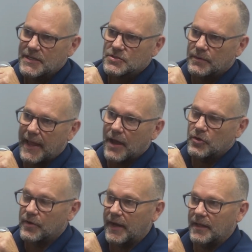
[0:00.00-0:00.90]
So now
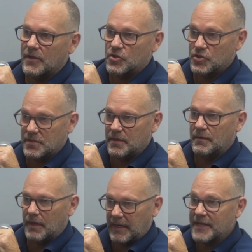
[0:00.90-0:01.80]
you're getting a
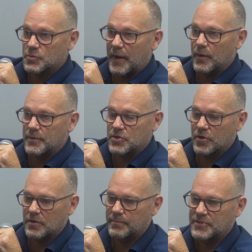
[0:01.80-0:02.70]
nice rate of
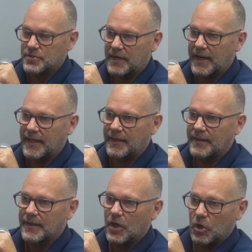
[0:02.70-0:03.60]
return, but you're getting
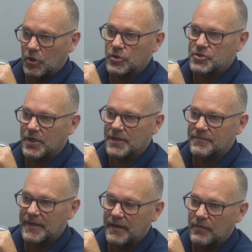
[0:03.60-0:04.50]
a good chunk of
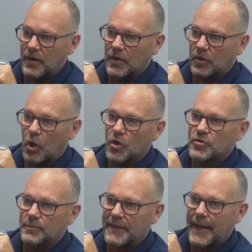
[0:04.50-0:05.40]
it in a
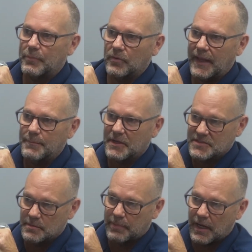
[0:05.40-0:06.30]
long-term capital gain
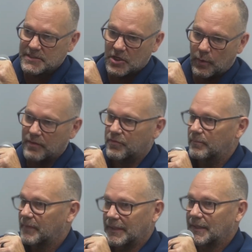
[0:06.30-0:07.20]
because the bond's going
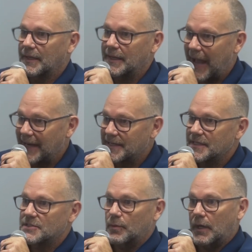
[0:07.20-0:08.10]
from 90
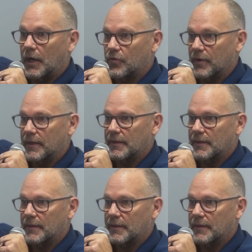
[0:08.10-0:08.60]
to 100.